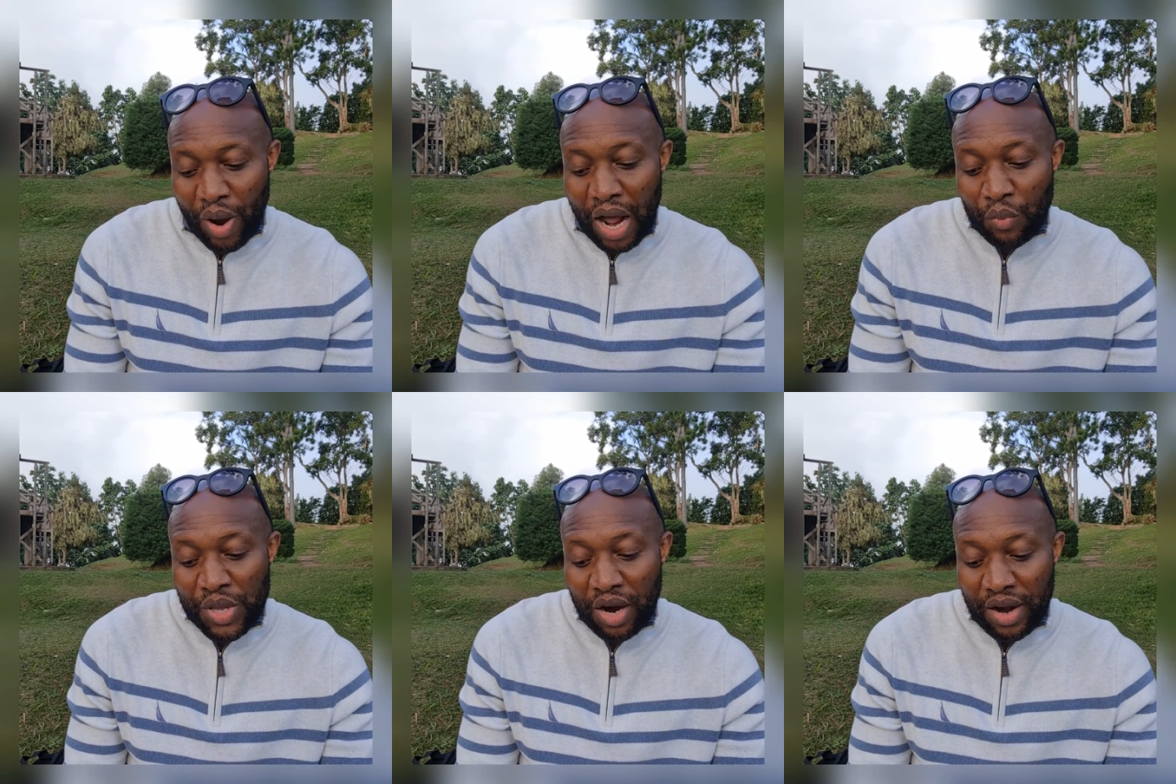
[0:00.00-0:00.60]

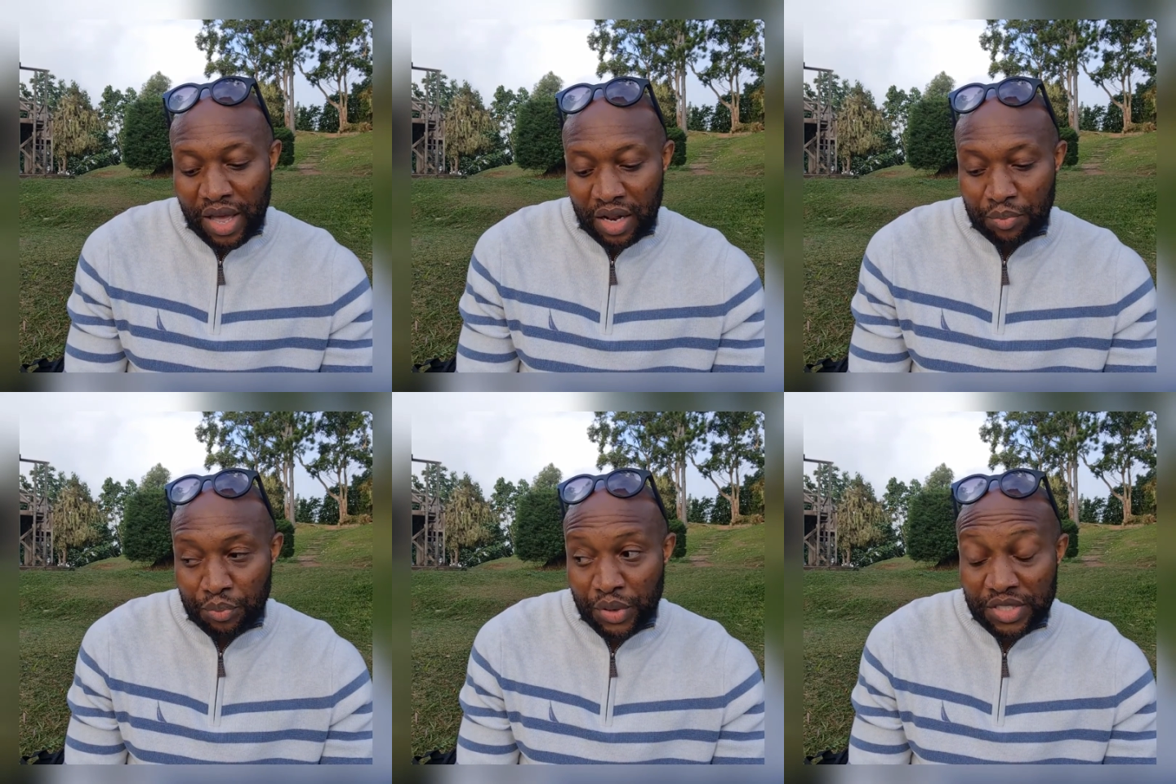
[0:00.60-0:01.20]
While we are
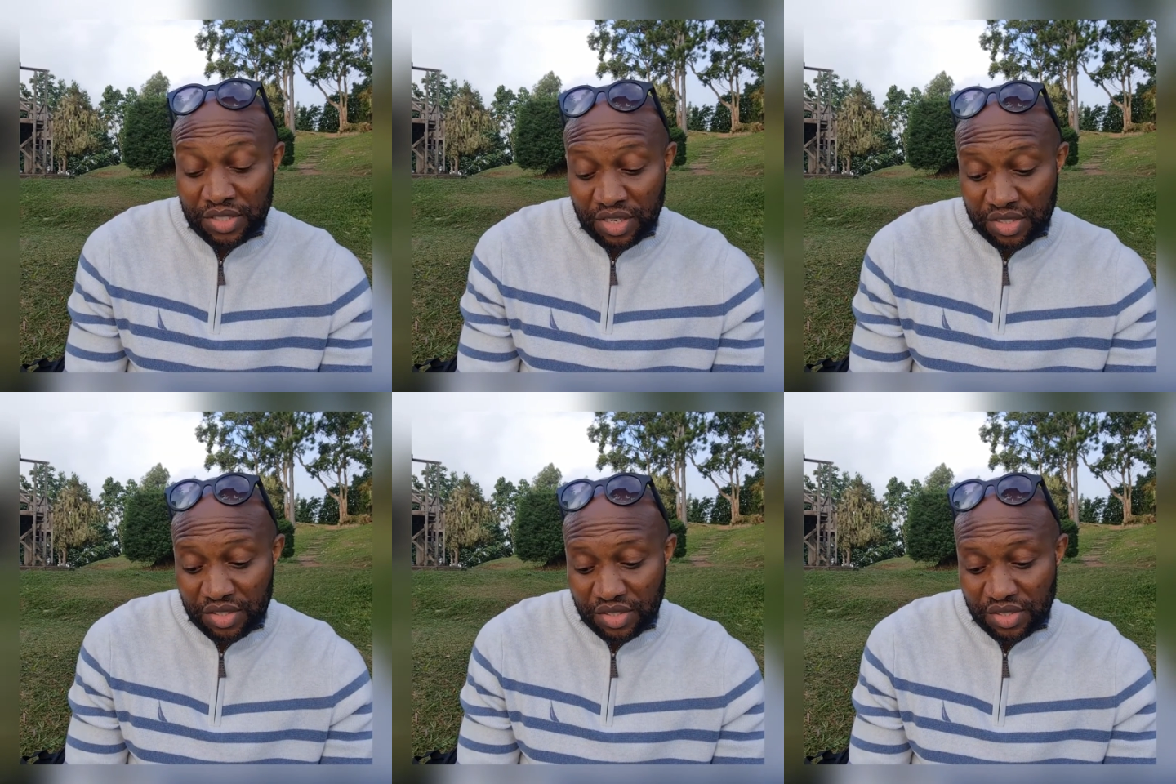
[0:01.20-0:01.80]
held
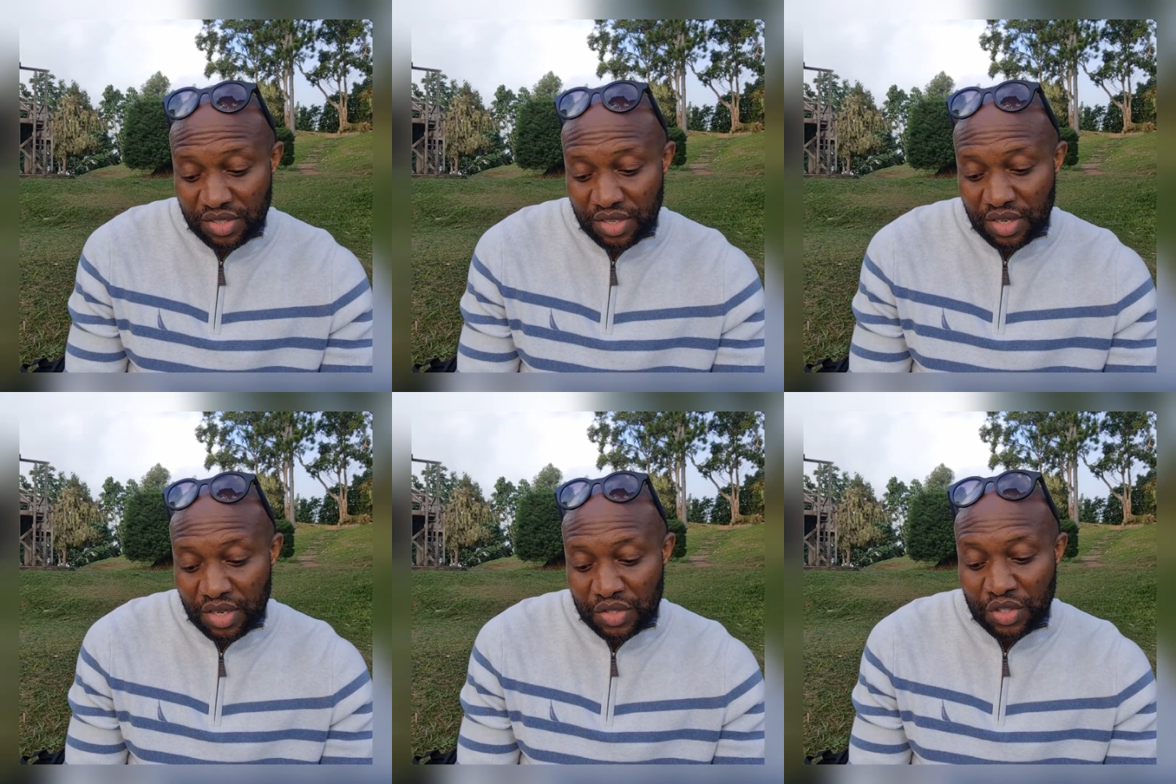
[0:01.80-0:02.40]
prisoners
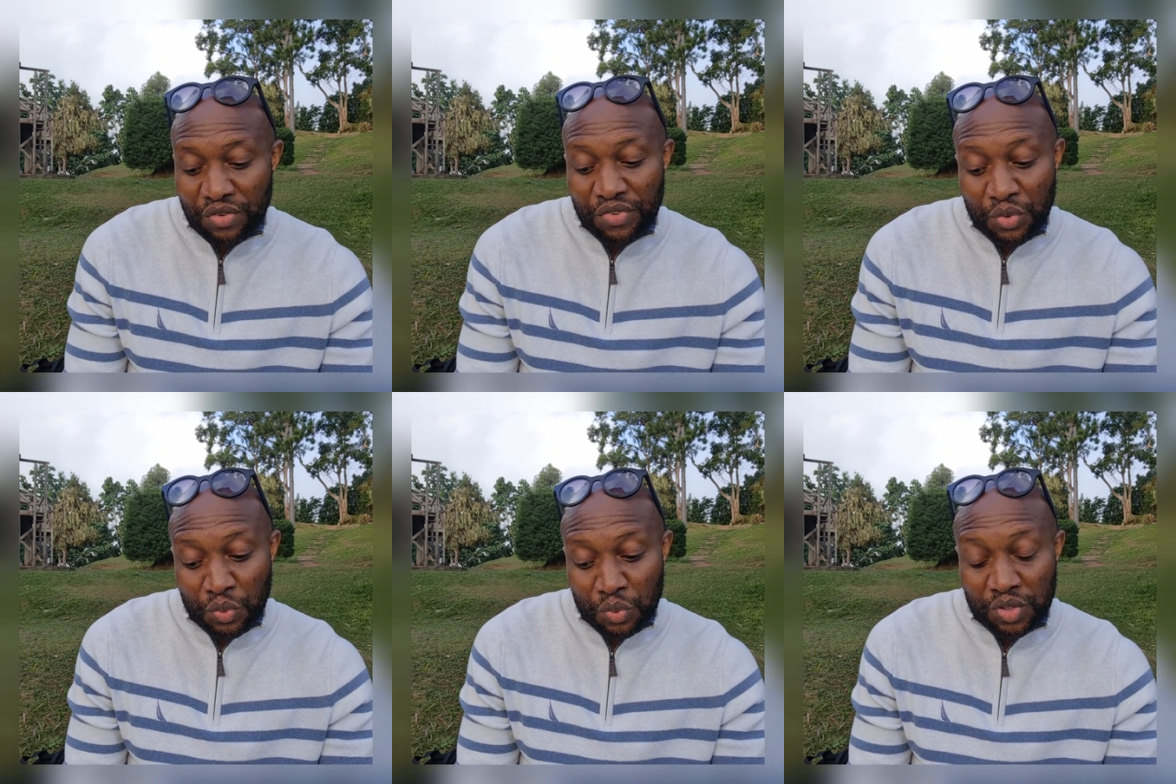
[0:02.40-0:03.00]
to the
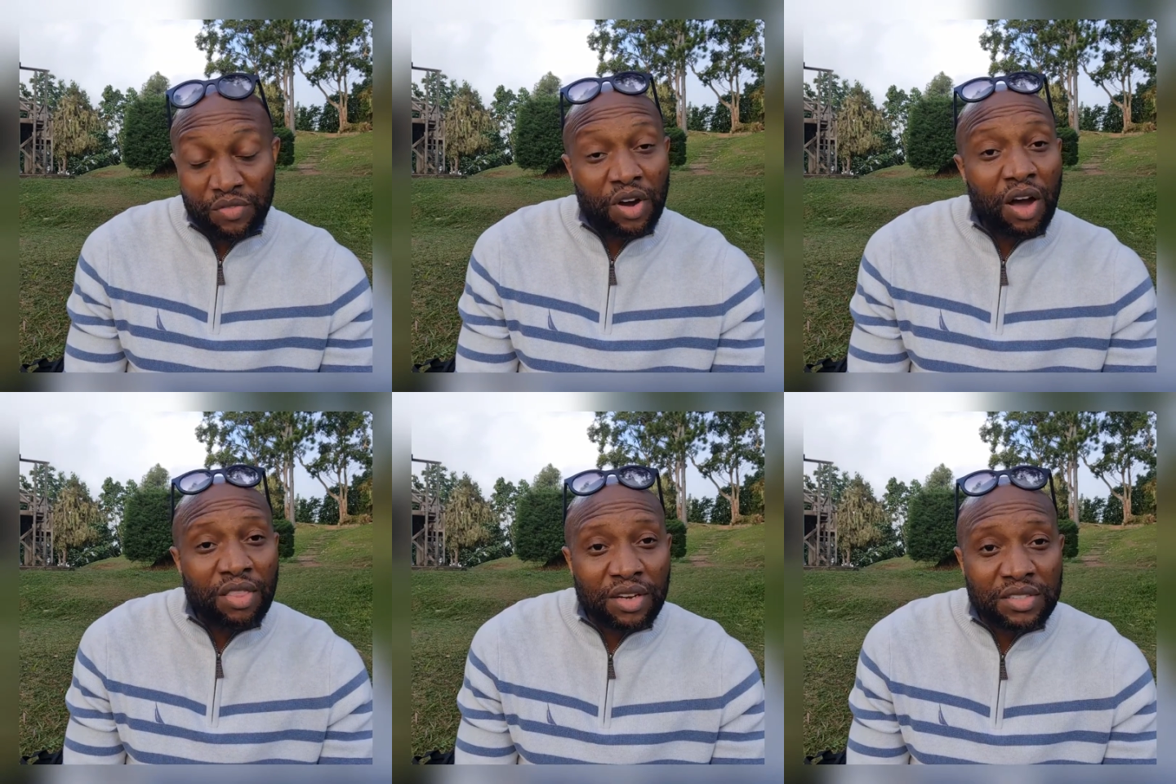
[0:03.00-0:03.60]
views of
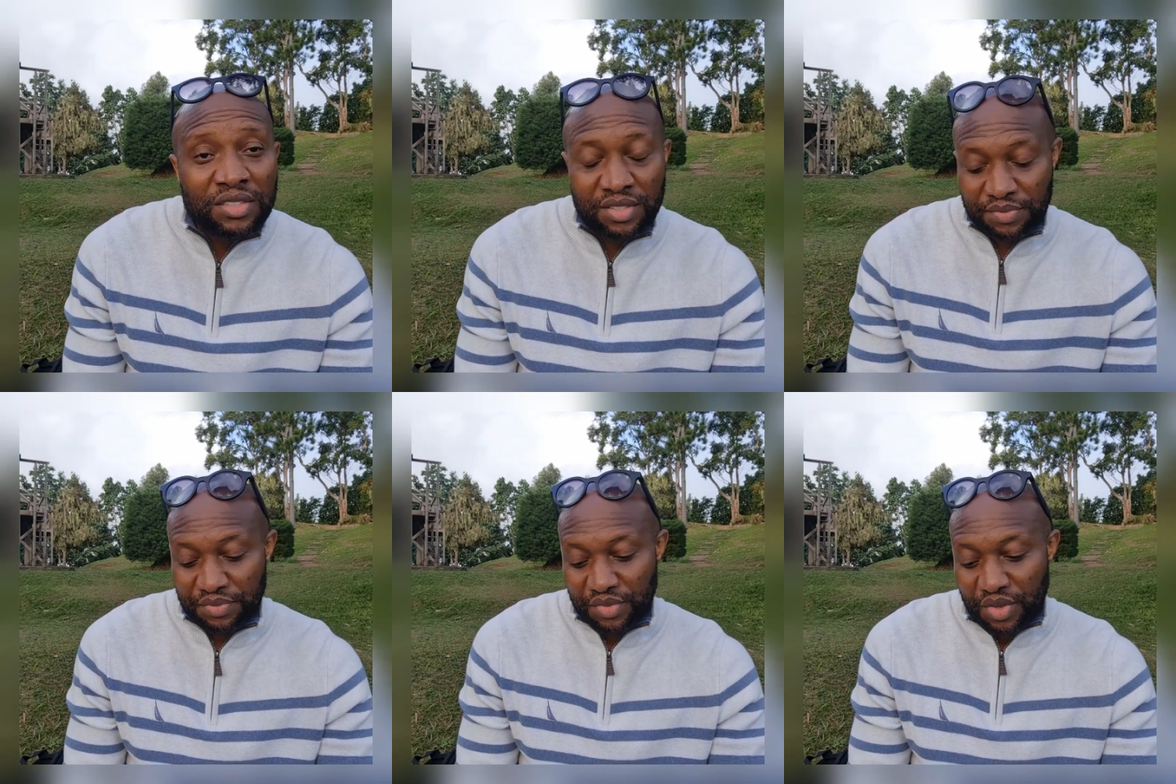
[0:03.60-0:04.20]
others,